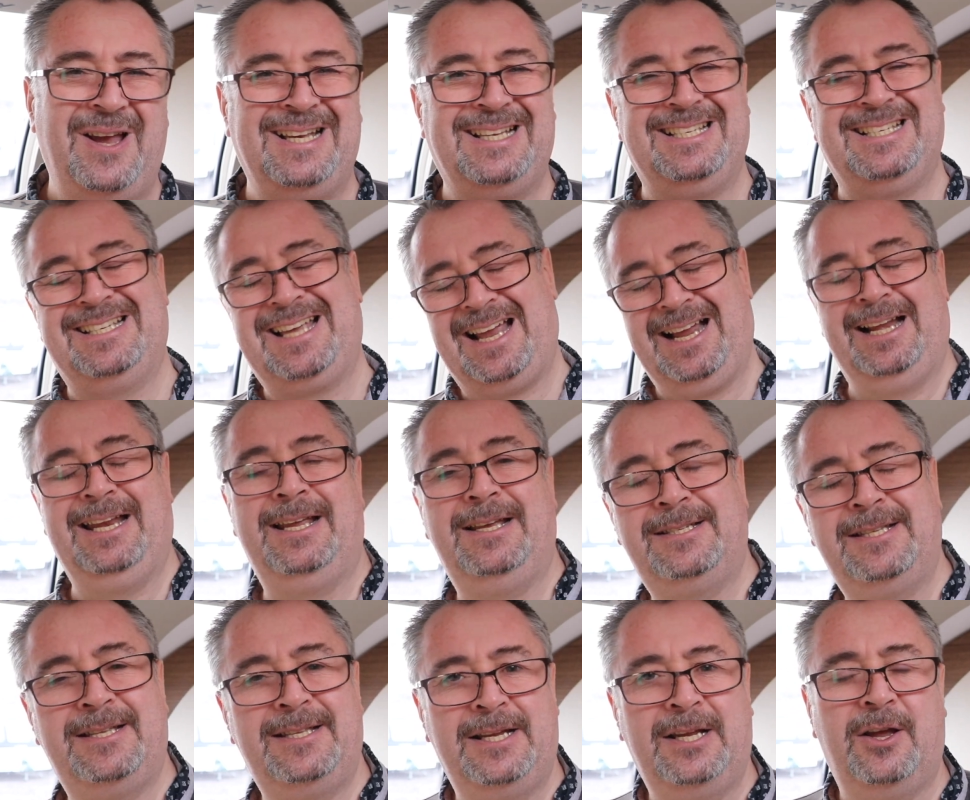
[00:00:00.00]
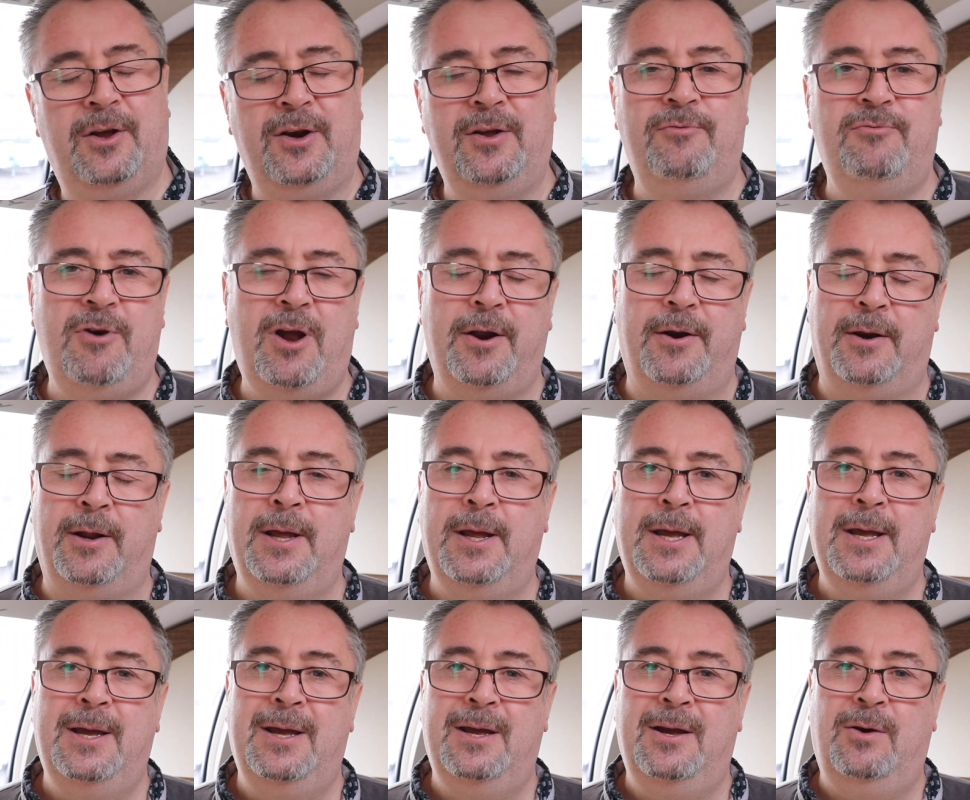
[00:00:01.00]
exactly is this thing going to run?
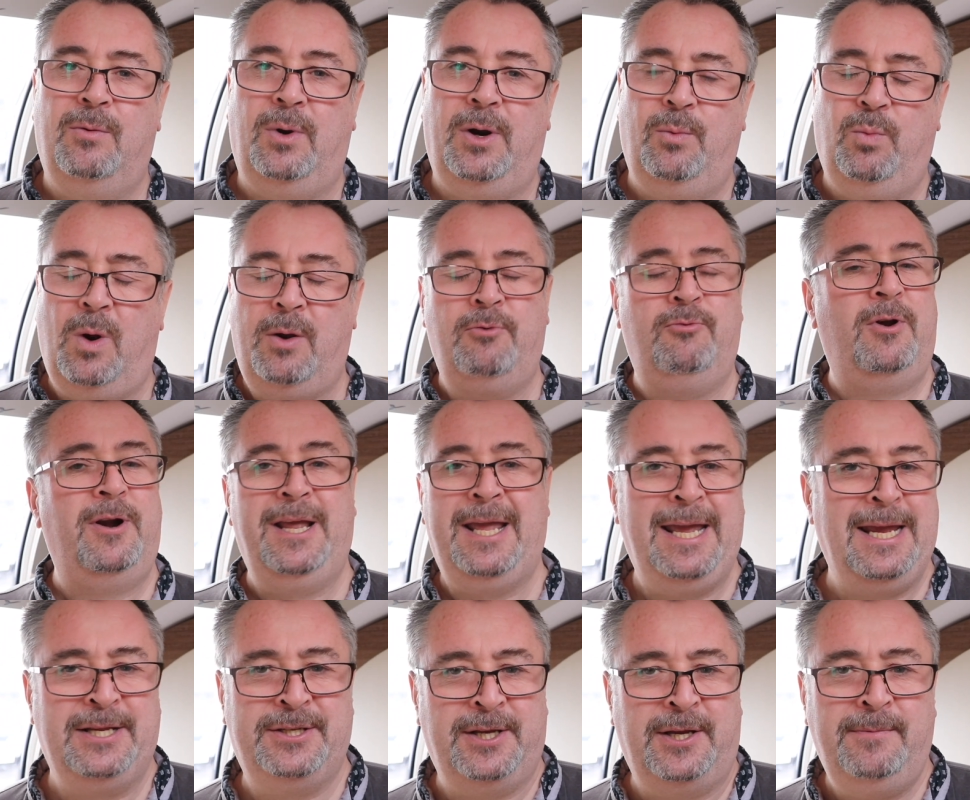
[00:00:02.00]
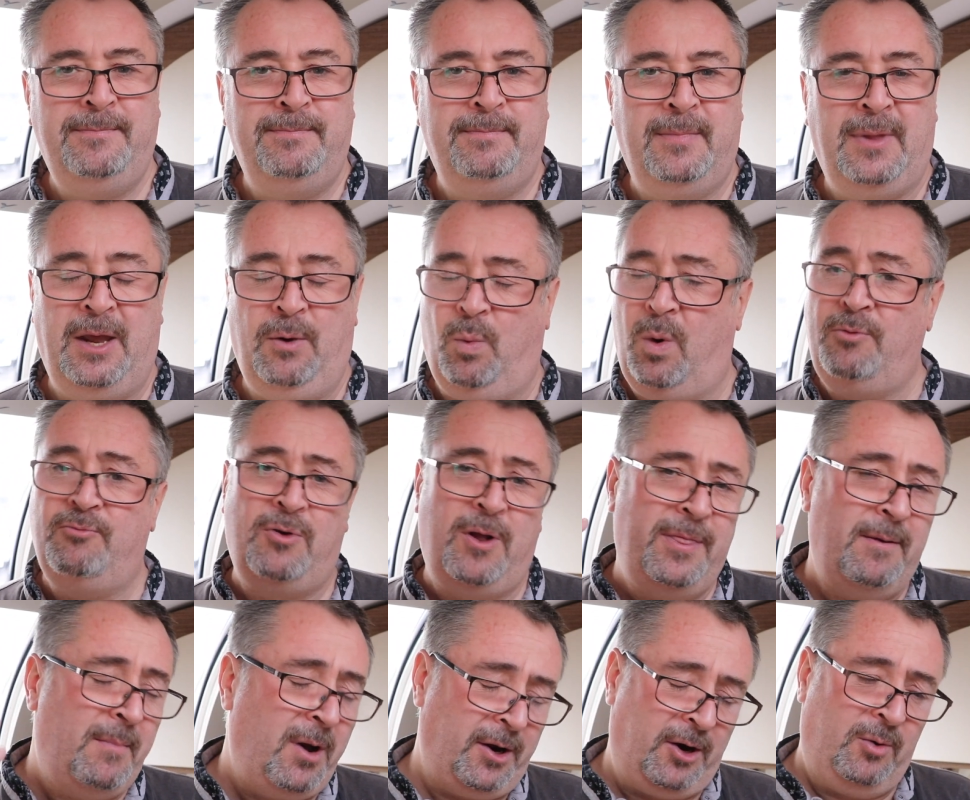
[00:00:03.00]
Well, it won't run a heater, it won't
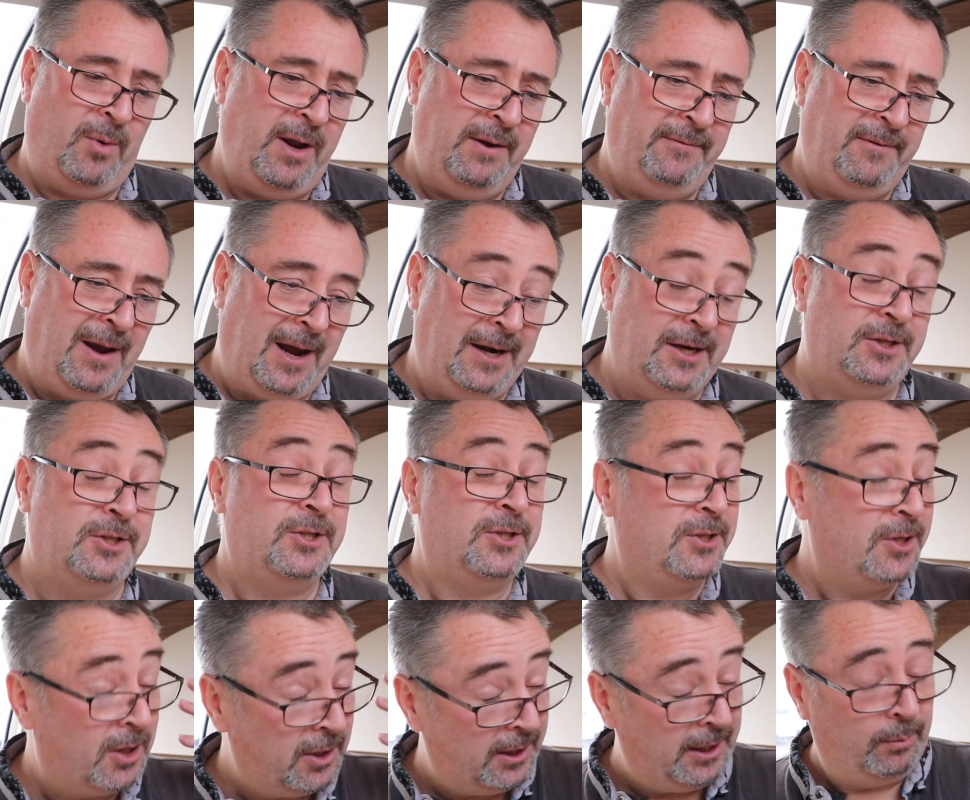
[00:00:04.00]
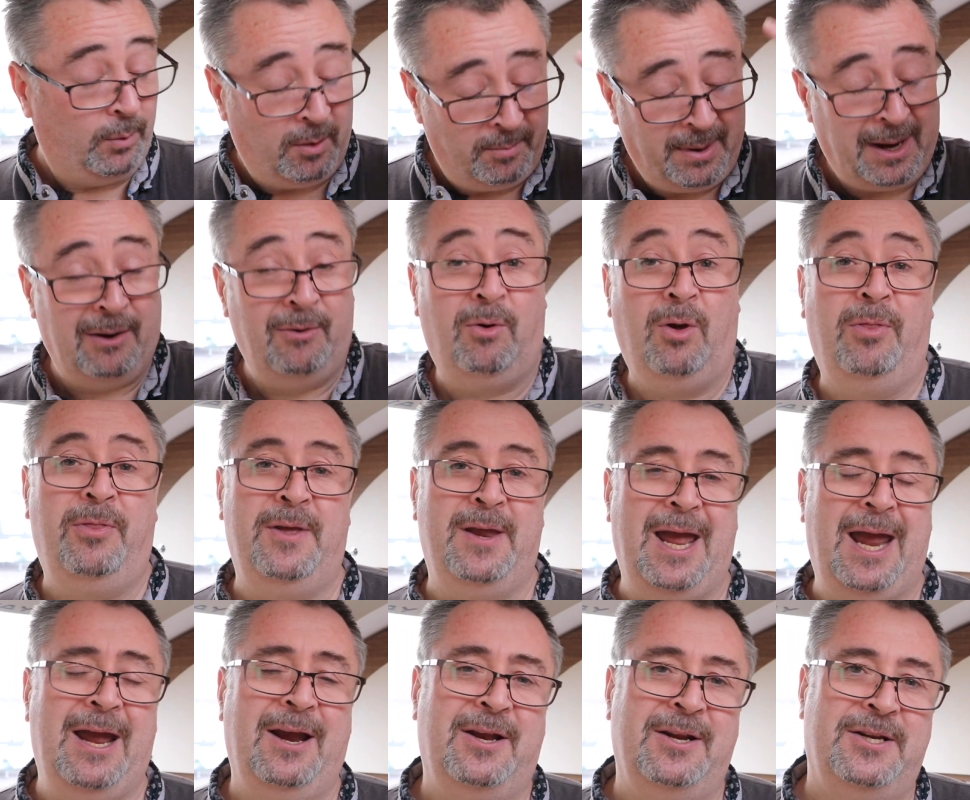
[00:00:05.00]
run the microwave, and it certainly won't power on the
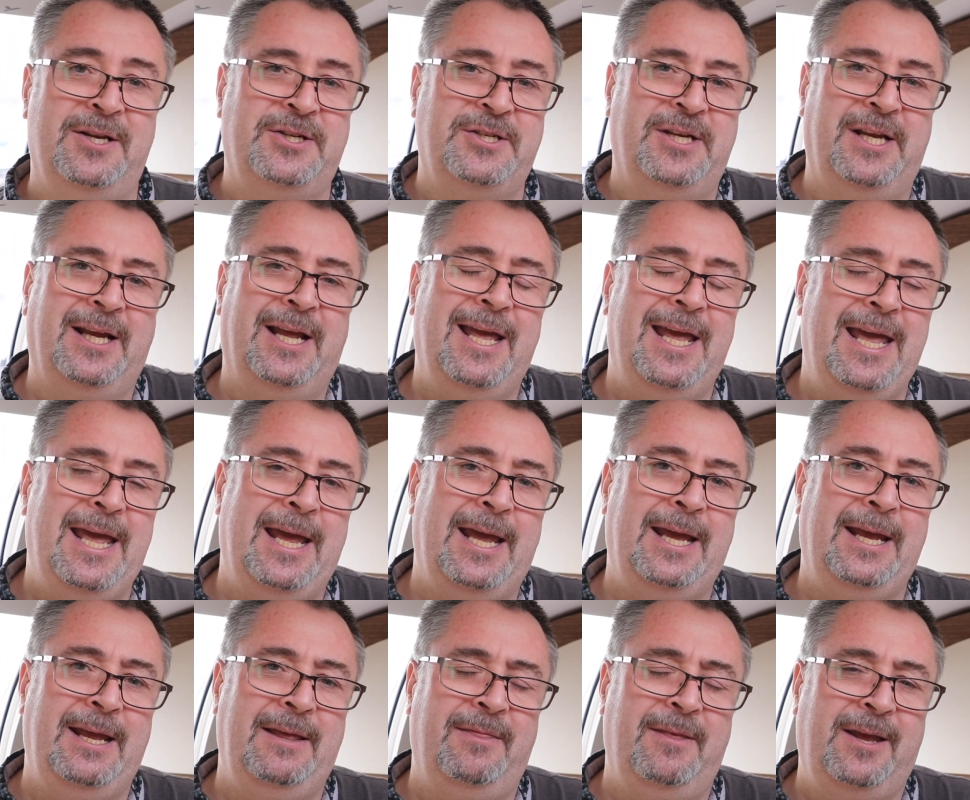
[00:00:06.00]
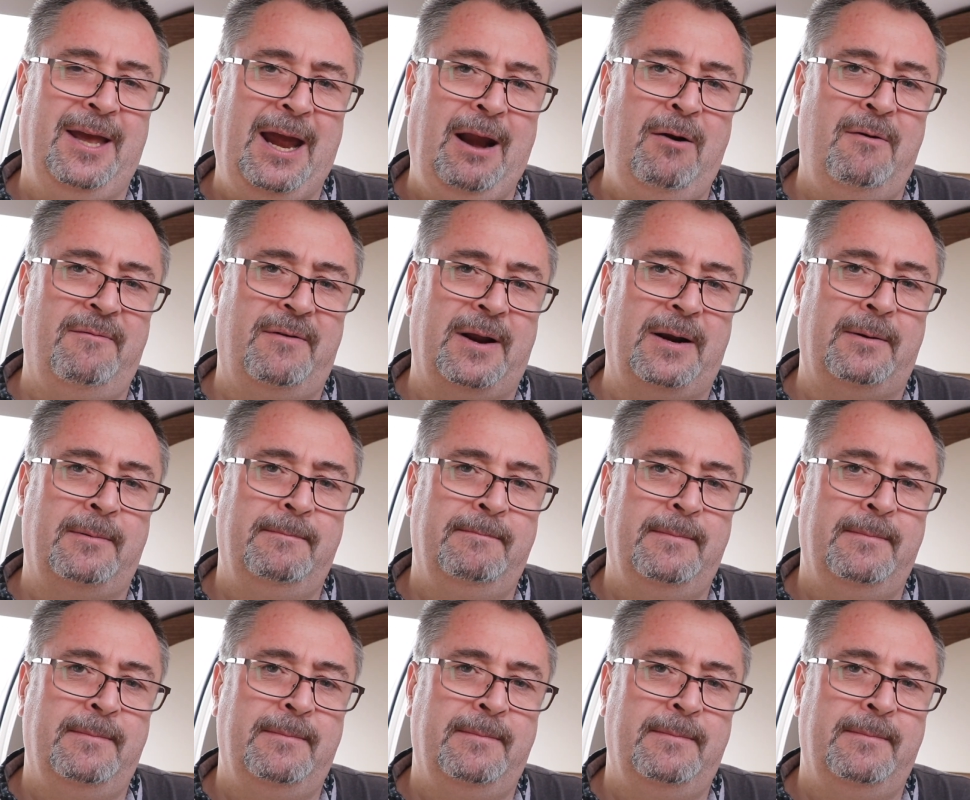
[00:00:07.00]
air conditioning here in the caravan.